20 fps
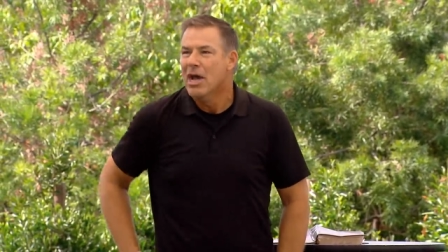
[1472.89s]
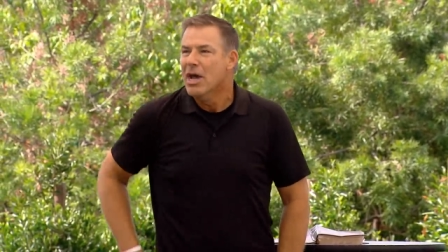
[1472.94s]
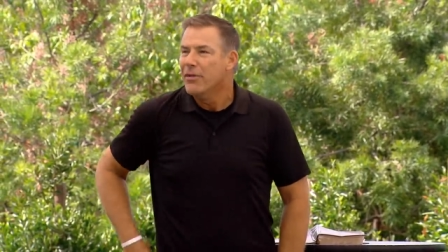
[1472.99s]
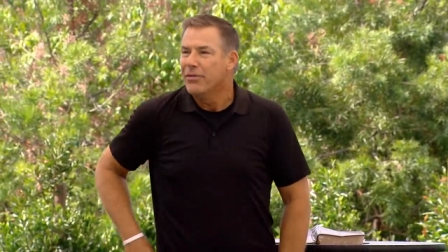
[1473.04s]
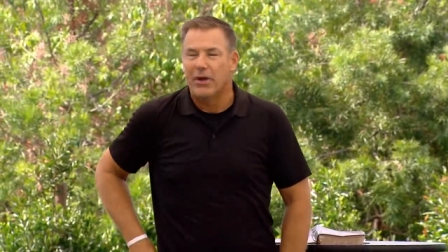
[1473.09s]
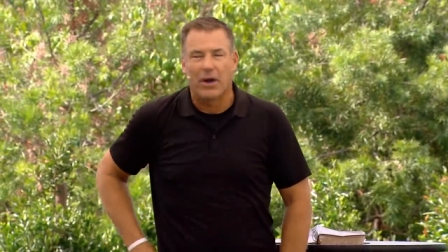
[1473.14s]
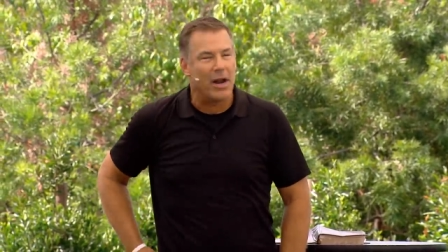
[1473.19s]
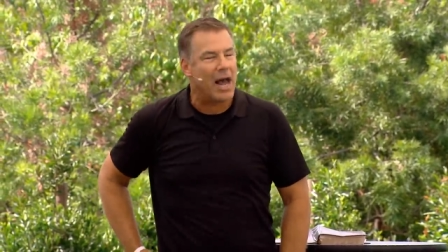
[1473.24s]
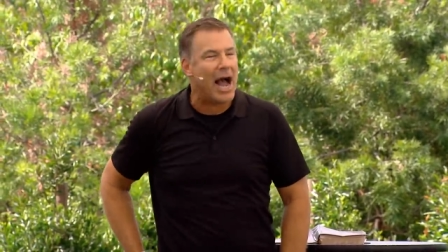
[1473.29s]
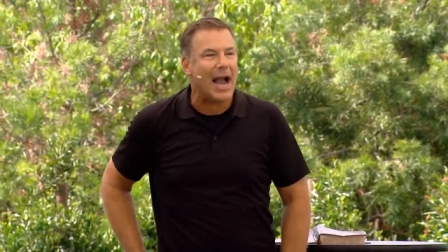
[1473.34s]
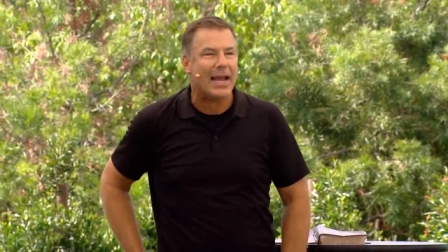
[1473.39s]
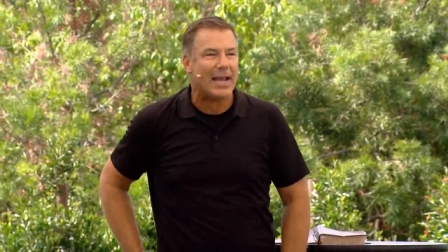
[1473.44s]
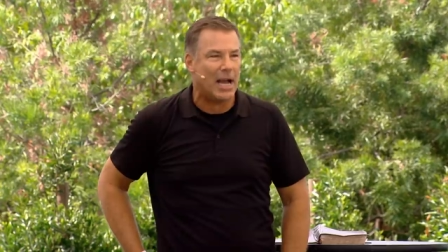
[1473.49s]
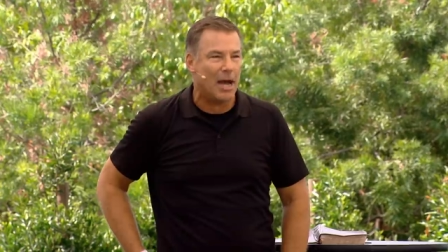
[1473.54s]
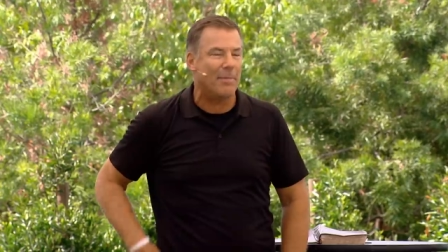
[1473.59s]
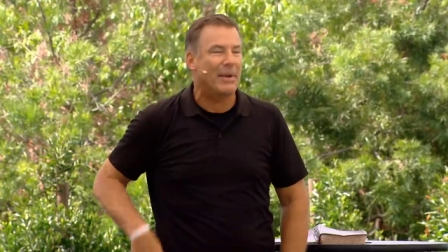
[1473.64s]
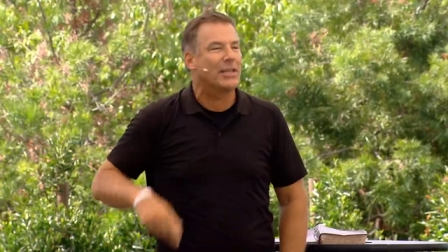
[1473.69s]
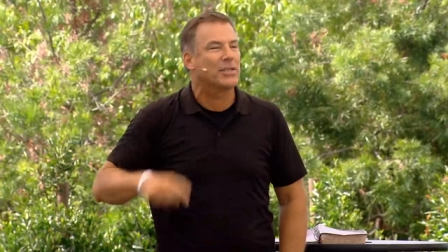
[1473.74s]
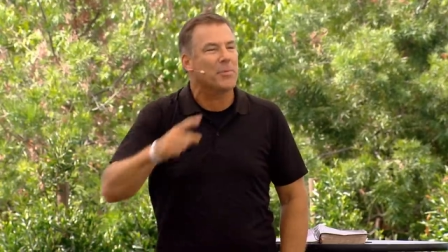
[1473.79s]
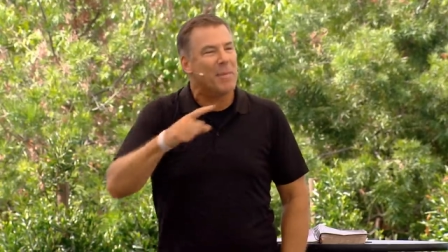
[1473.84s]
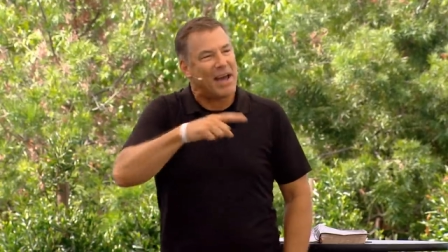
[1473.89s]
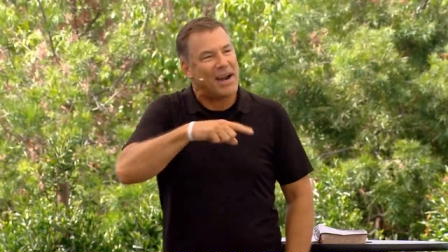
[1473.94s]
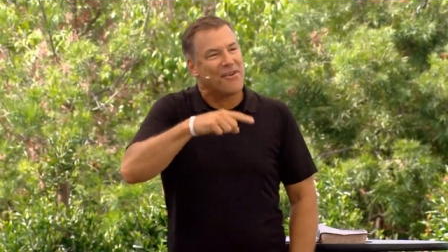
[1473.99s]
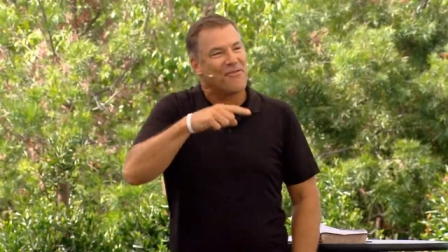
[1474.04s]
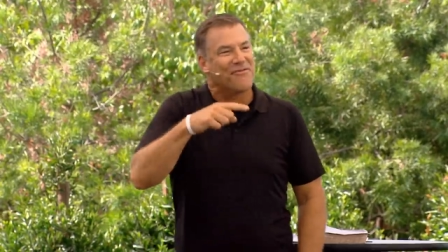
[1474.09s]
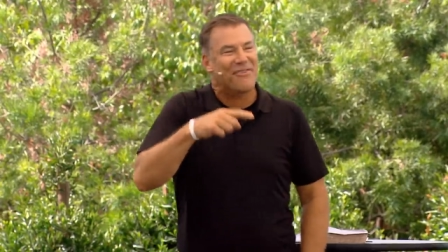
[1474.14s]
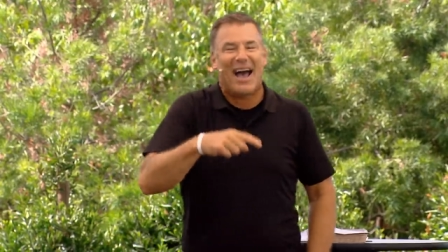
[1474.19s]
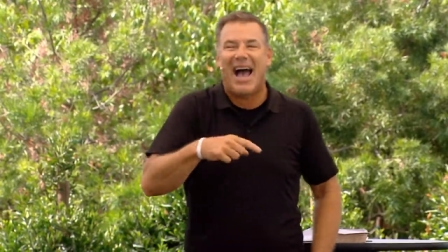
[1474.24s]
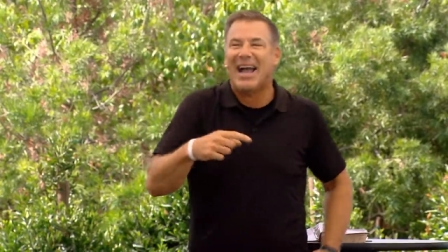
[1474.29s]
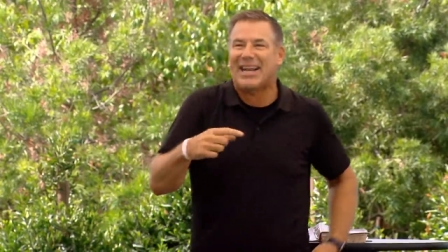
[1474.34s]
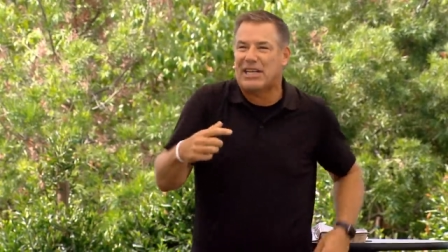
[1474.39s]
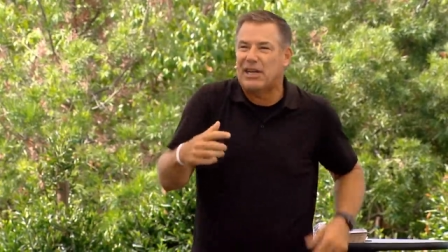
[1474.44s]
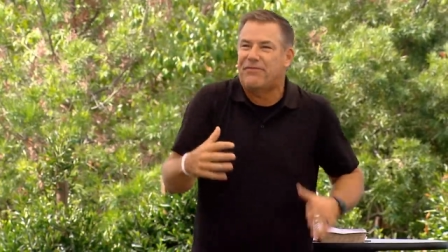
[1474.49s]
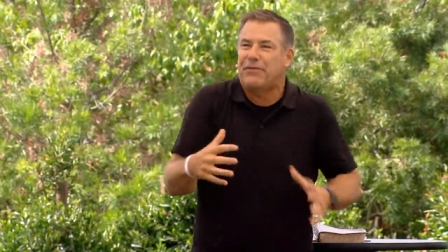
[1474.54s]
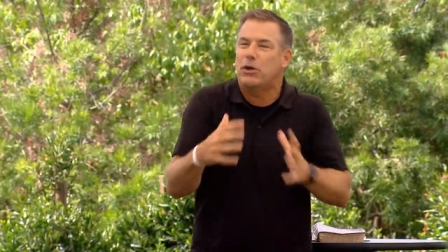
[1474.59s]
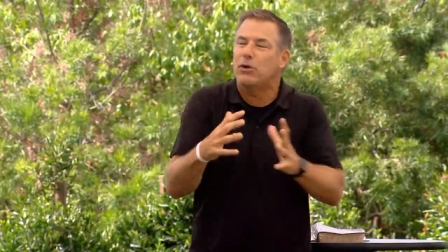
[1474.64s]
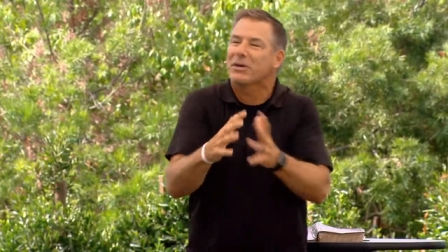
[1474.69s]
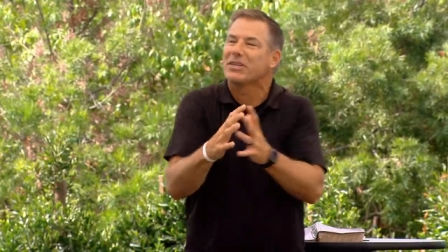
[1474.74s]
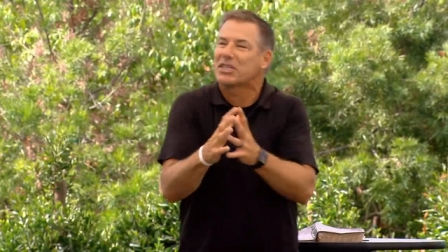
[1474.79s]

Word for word: They're not coming. As a matter of fact, if you're